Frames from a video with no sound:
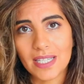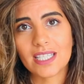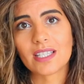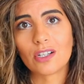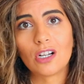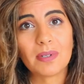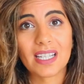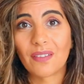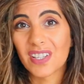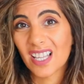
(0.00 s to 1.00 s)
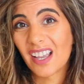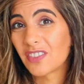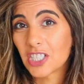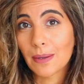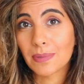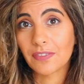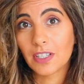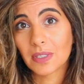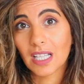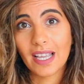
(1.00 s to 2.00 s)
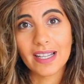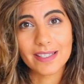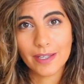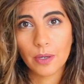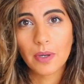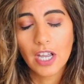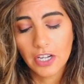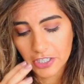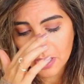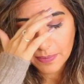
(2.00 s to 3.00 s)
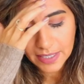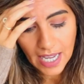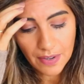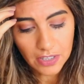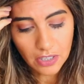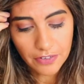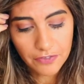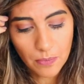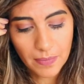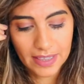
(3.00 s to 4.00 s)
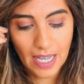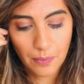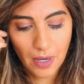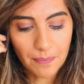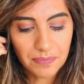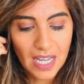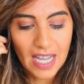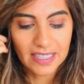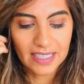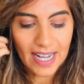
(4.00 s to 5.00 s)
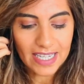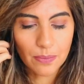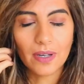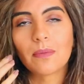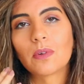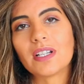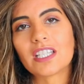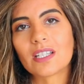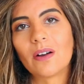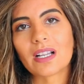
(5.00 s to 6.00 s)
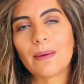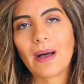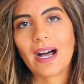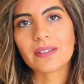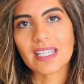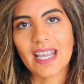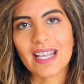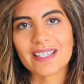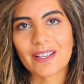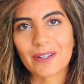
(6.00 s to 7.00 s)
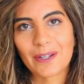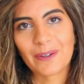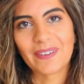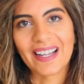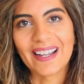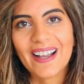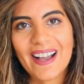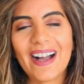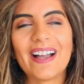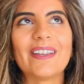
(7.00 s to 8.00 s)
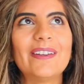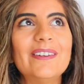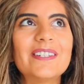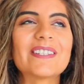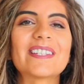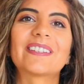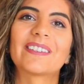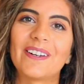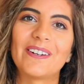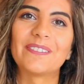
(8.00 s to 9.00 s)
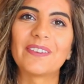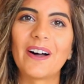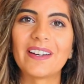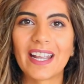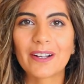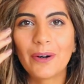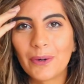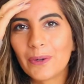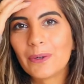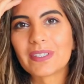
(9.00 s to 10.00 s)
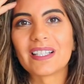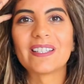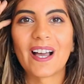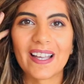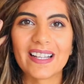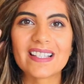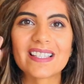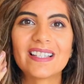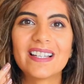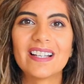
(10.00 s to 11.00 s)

pittas up, you can have a side of chips if you would like, so you can really have a lot of fun with that one. The next one I'm going to talk about is curry. Who doesn't love on a cold night